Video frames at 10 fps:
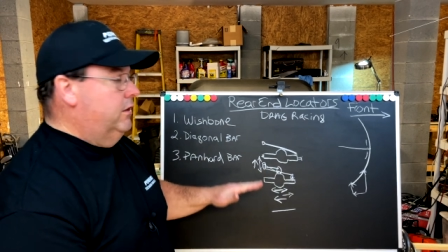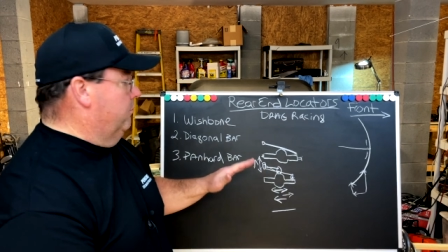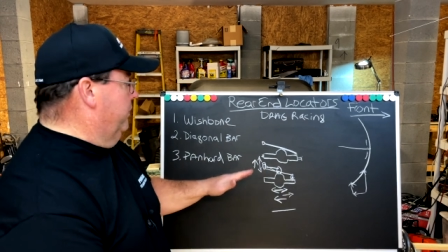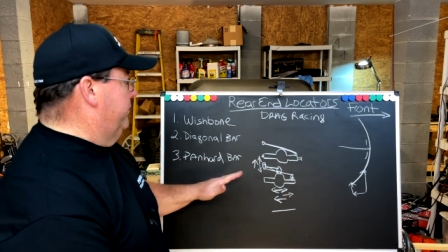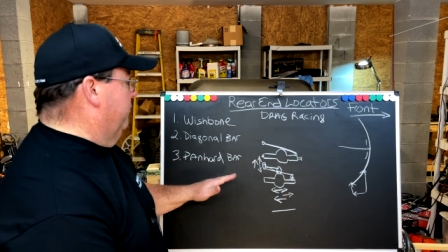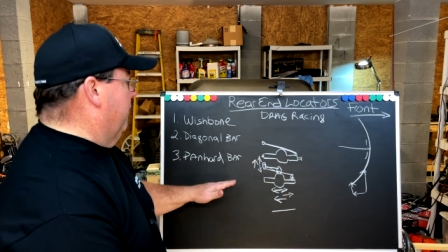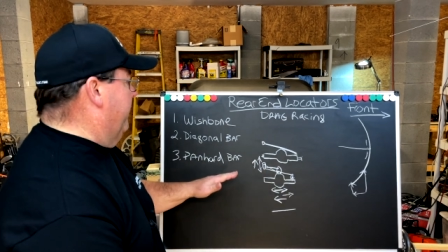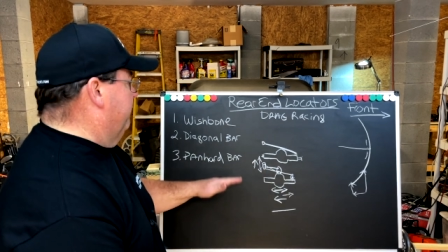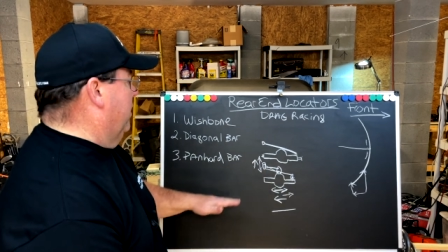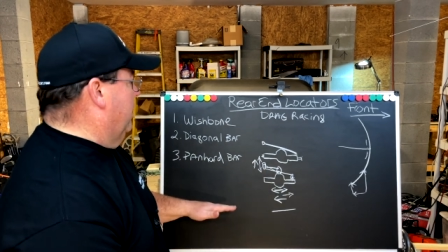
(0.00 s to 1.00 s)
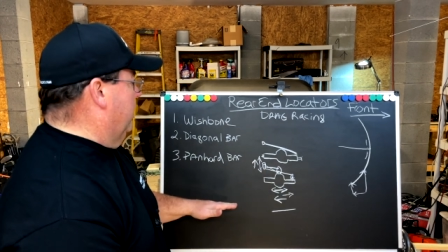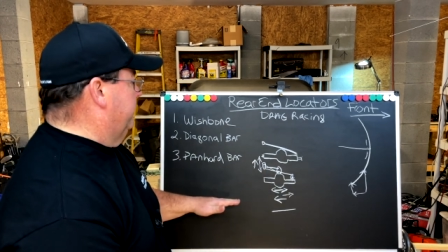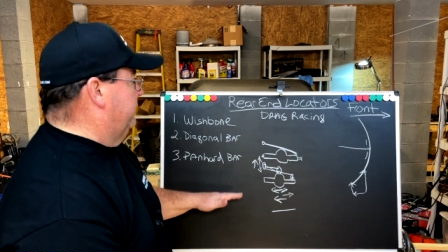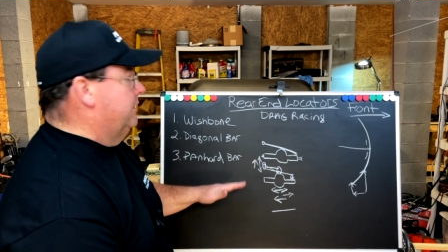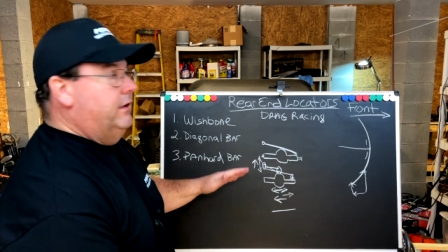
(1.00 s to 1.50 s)
with the right
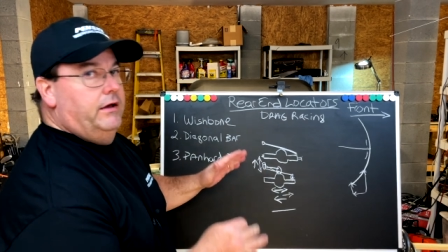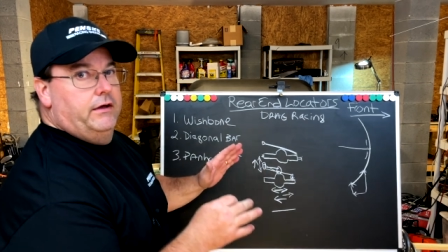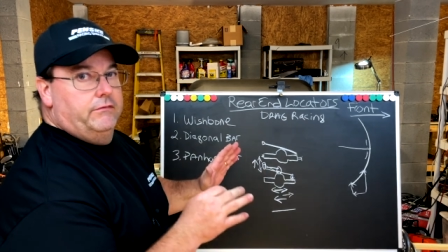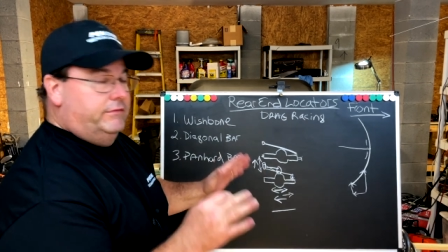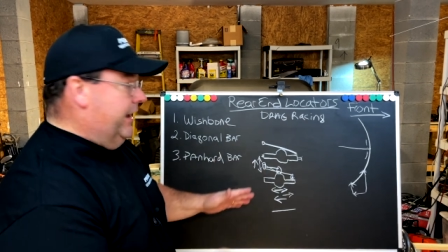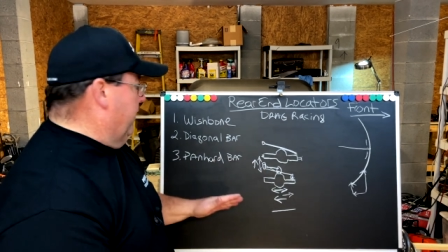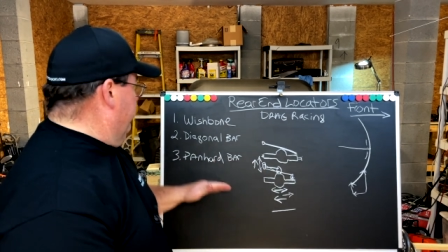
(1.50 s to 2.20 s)
mods. Now,